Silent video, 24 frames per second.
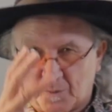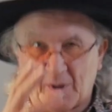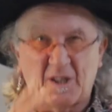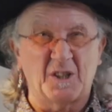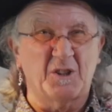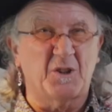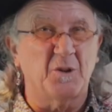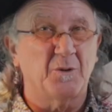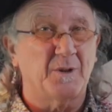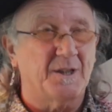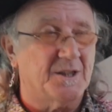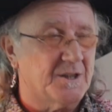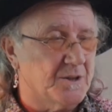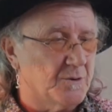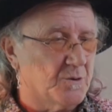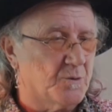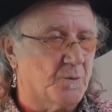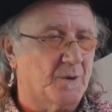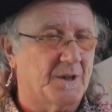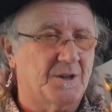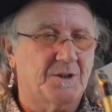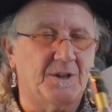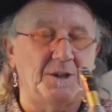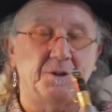I'm going to do this is
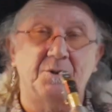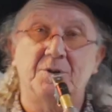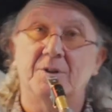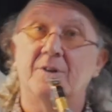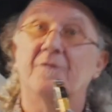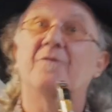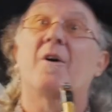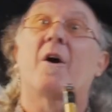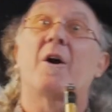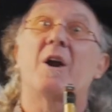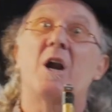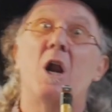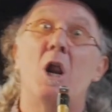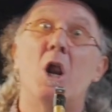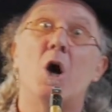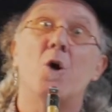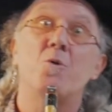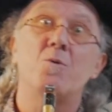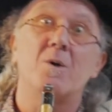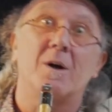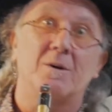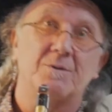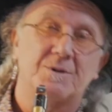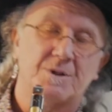we're going to teach you the very
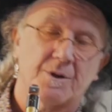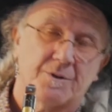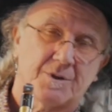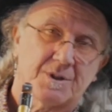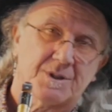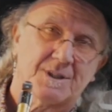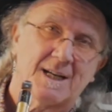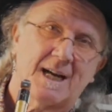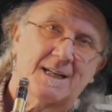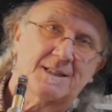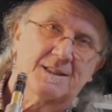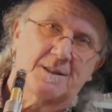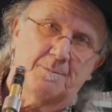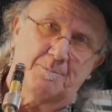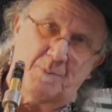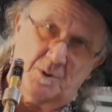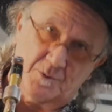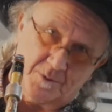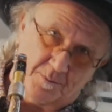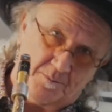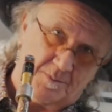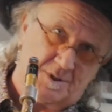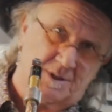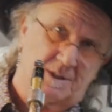low notes on the sax, the
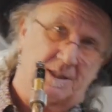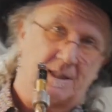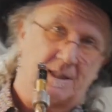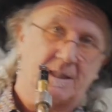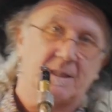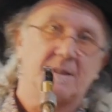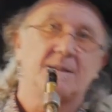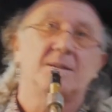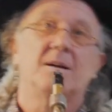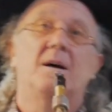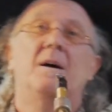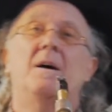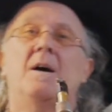bottom C's,